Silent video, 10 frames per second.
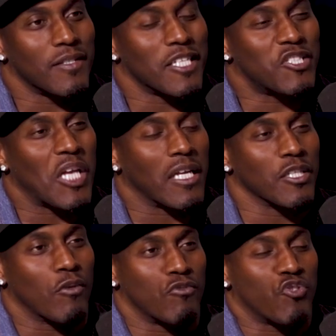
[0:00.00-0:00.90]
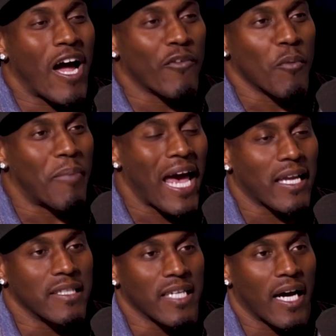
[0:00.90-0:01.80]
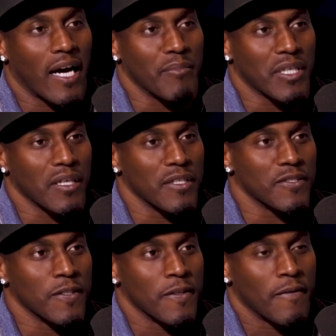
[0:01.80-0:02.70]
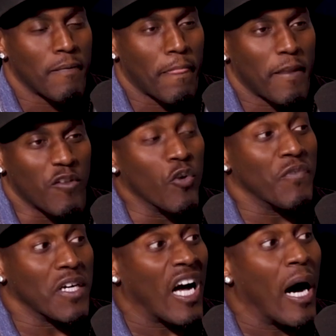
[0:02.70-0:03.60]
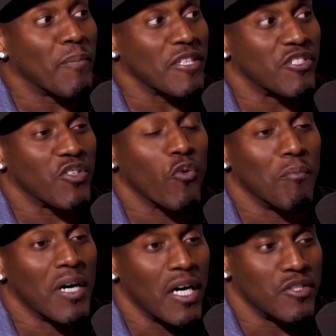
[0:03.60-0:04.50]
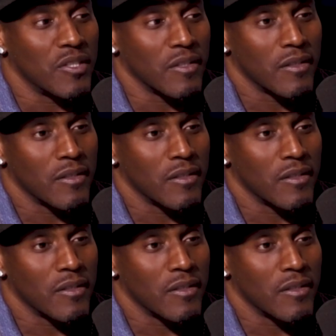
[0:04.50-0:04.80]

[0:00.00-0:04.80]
Let's take a little travel back in time because you've accomplished so much.